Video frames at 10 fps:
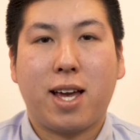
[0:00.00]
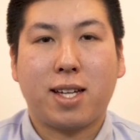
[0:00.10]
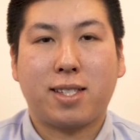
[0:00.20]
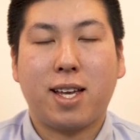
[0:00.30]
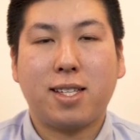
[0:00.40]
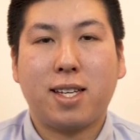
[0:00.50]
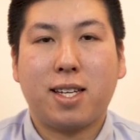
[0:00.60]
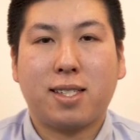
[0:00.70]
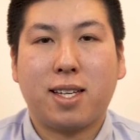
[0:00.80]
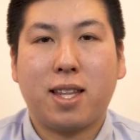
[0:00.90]
It's easy to
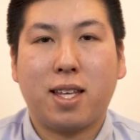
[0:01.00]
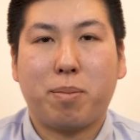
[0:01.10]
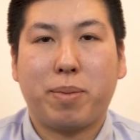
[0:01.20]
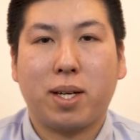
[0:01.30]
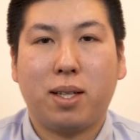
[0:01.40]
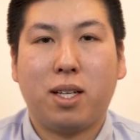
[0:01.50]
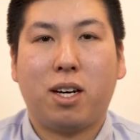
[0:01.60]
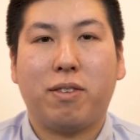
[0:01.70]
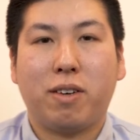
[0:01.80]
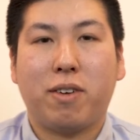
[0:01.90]
see the appeal
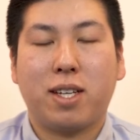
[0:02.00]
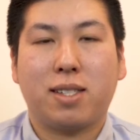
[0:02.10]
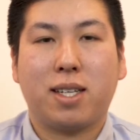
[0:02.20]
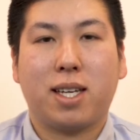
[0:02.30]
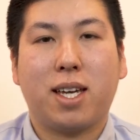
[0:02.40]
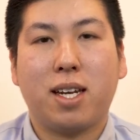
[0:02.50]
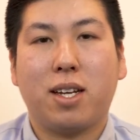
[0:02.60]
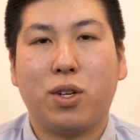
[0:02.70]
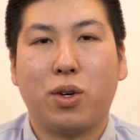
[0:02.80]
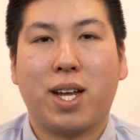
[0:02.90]
of investing in a
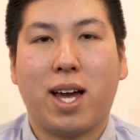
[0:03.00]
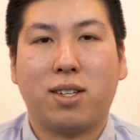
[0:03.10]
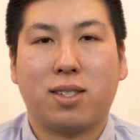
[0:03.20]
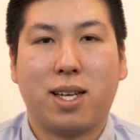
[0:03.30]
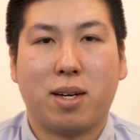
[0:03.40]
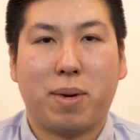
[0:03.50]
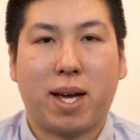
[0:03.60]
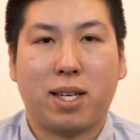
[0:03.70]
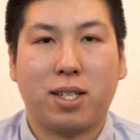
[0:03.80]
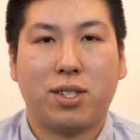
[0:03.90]
new in-house land
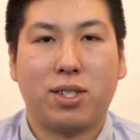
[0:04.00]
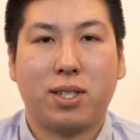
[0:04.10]
package.